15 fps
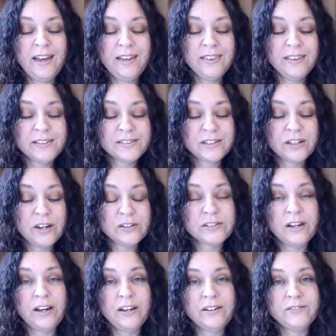This goes
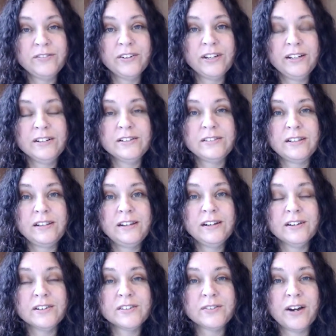on for years and
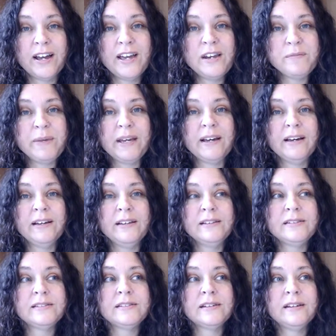years, right?
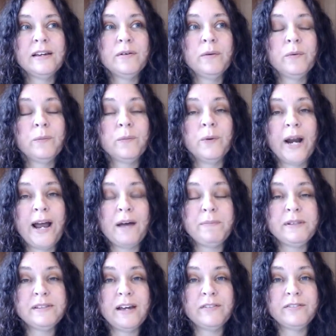Because what
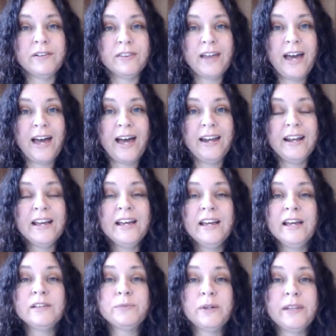happens after that
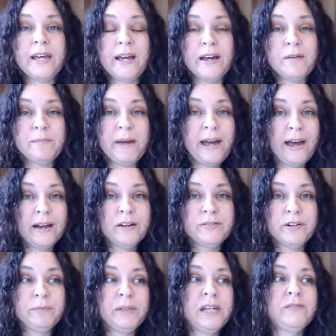is when they come back
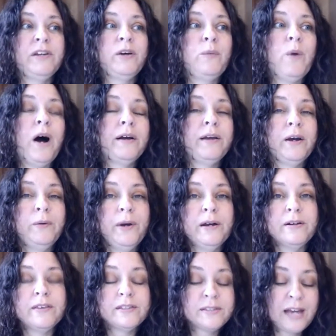from leaving, walking away,
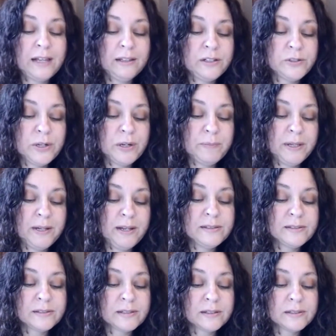or the silent treatment
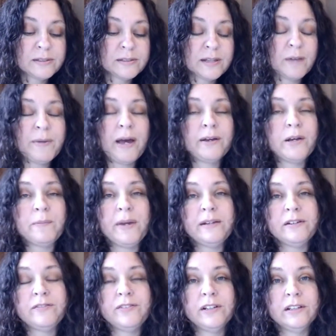is somehow you're
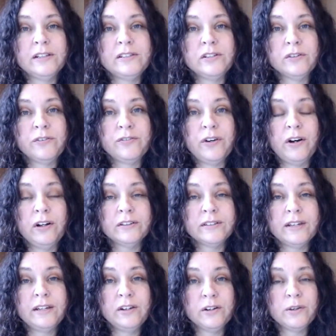made to feel it's your fault.
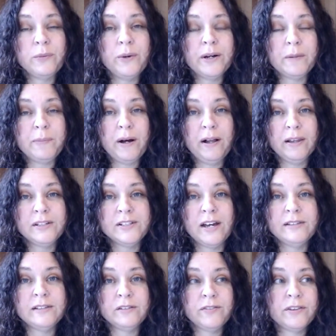And you're the one
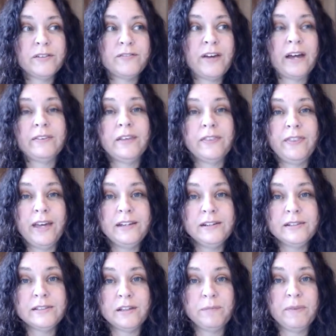apologizing for the fact that they
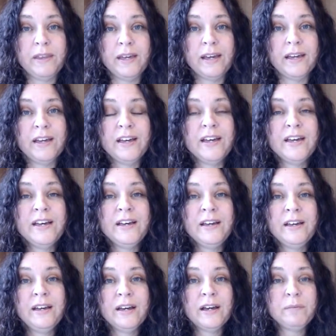did something
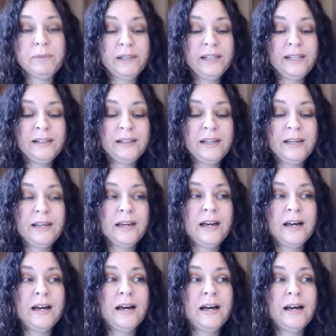completely